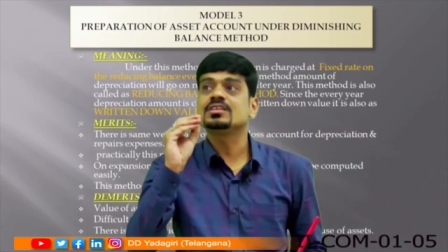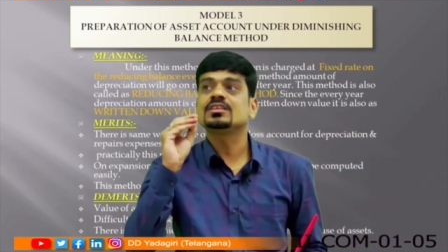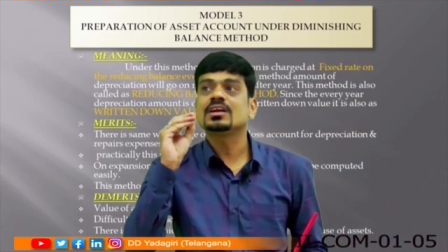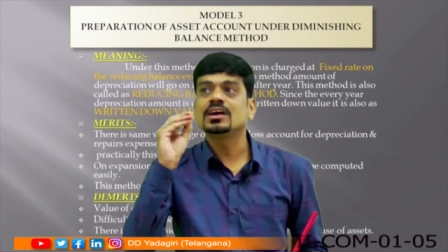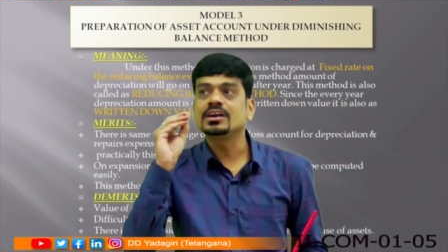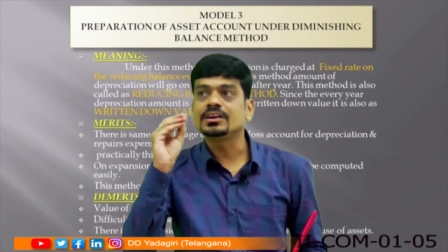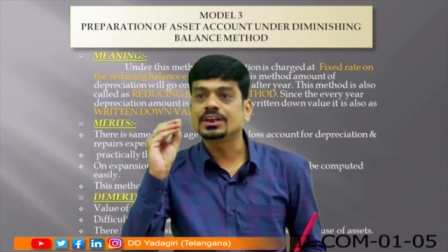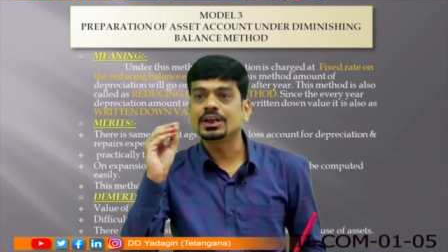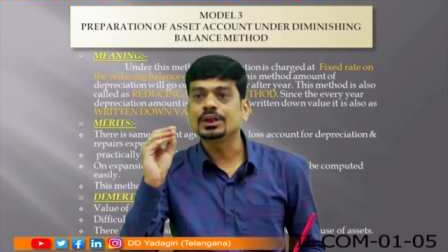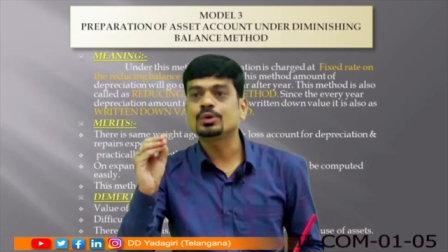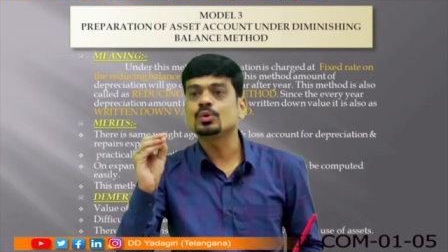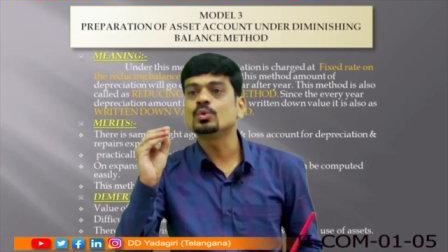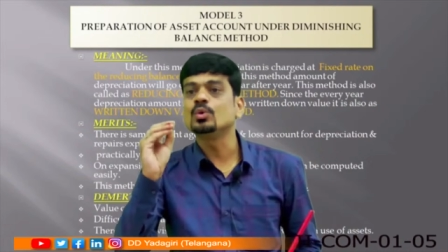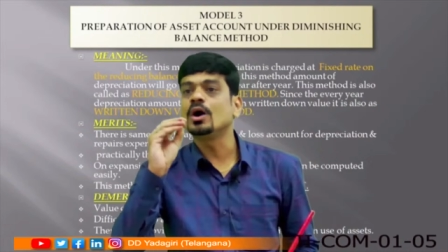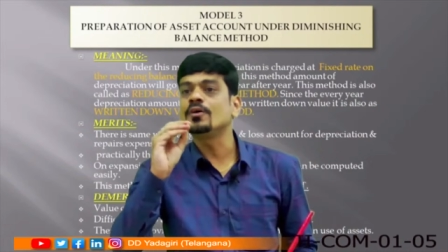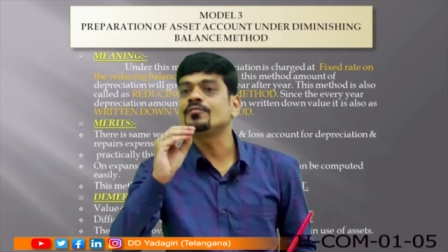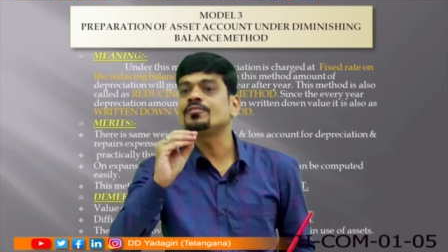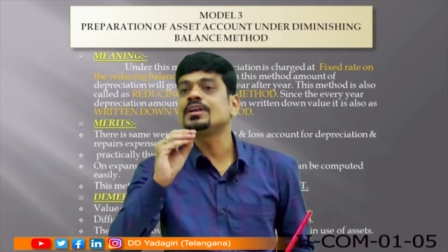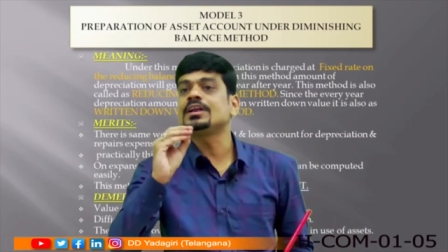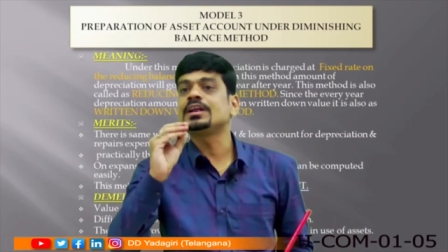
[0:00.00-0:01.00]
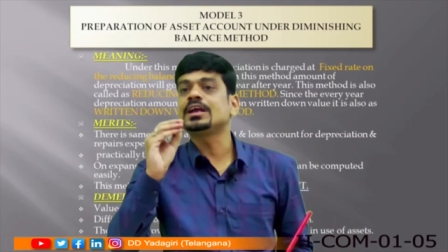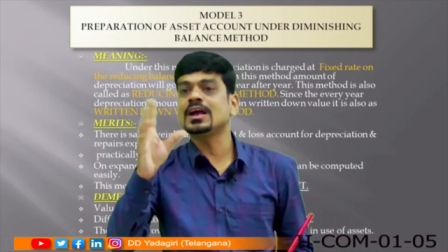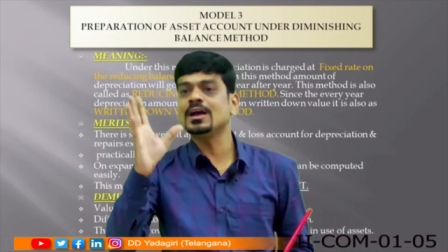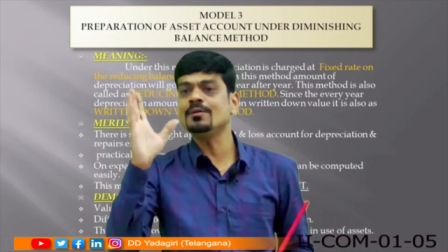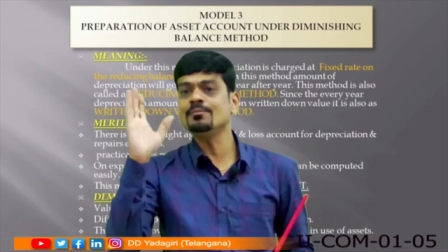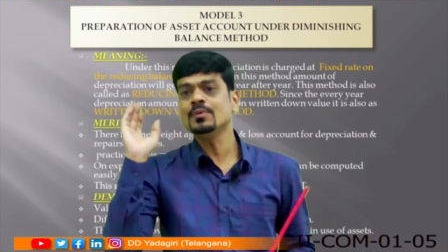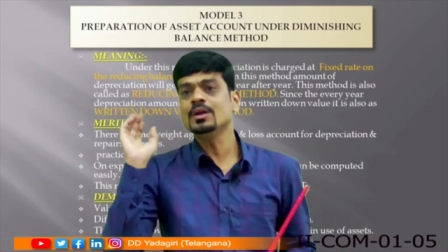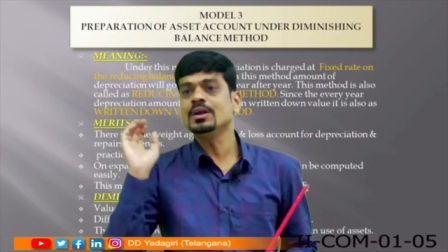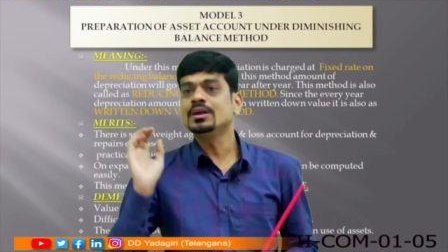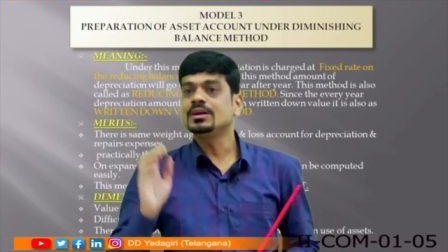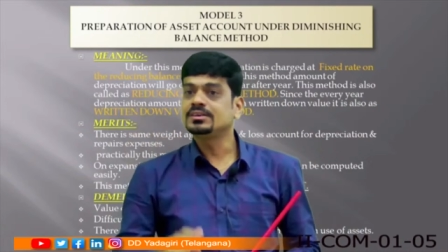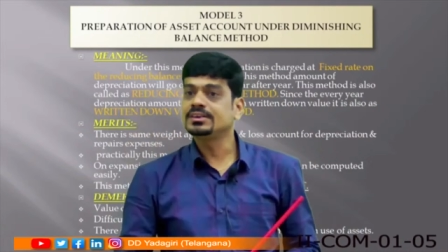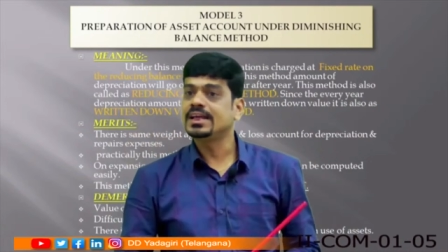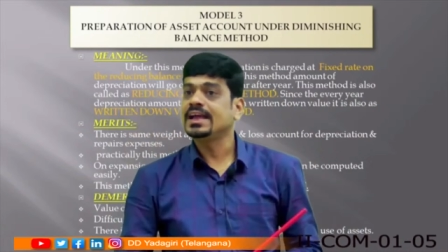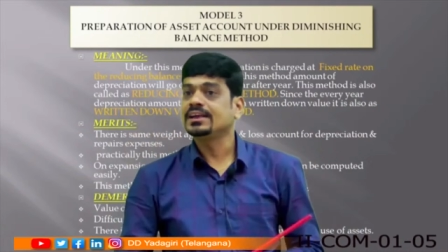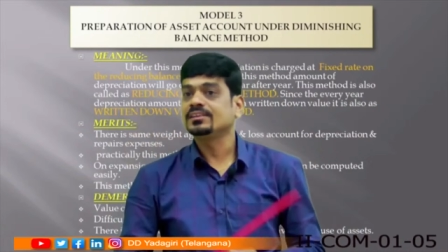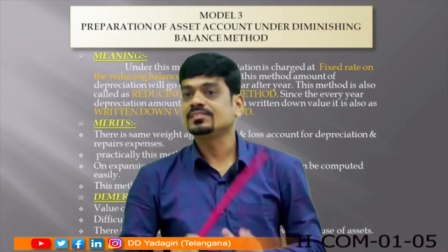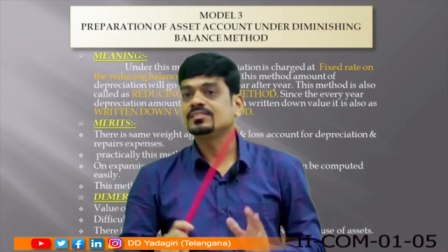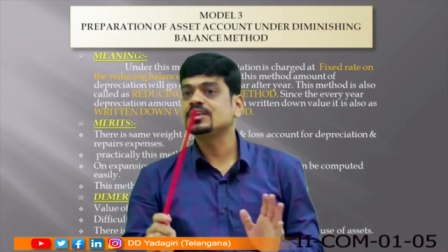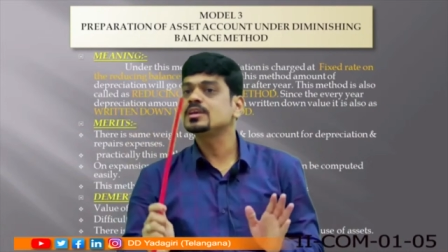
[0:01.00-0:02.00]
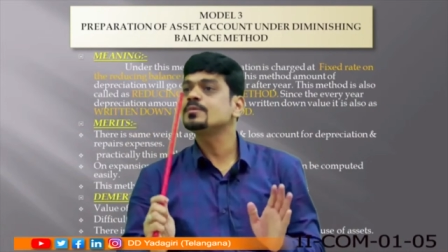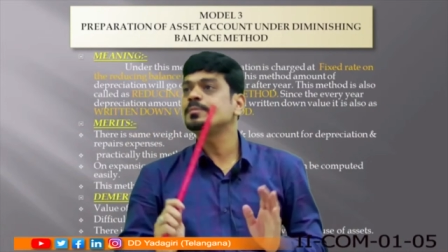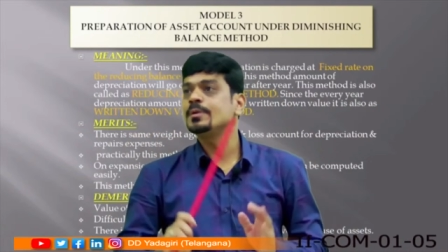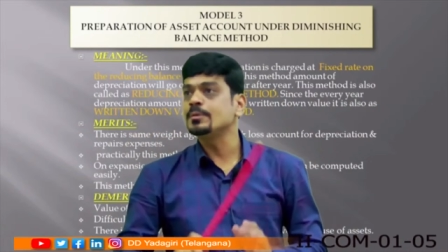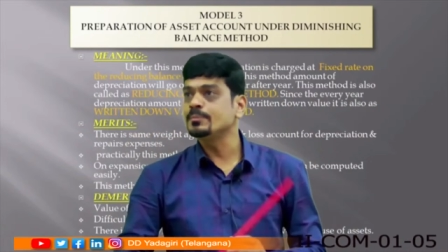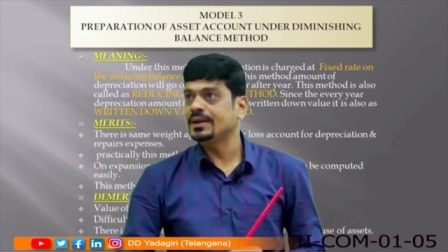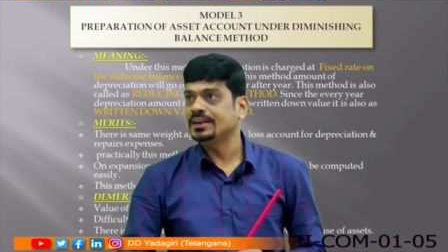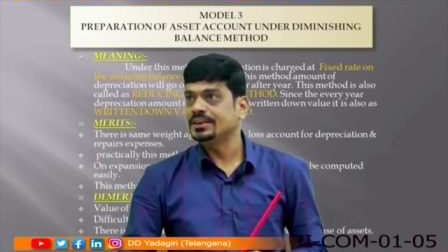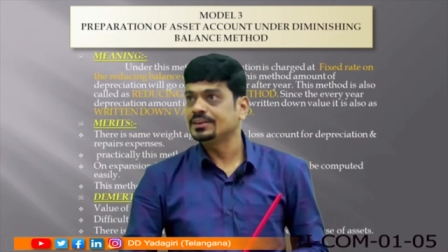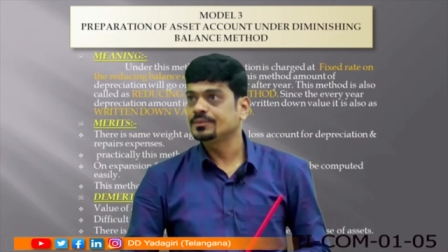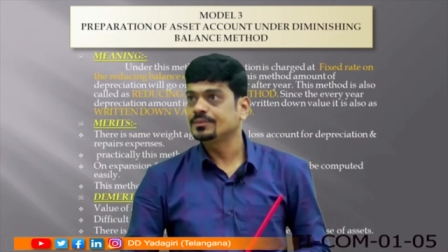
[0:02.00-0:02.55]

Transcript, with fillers: thirty-two of Income Tax. Keep in mind.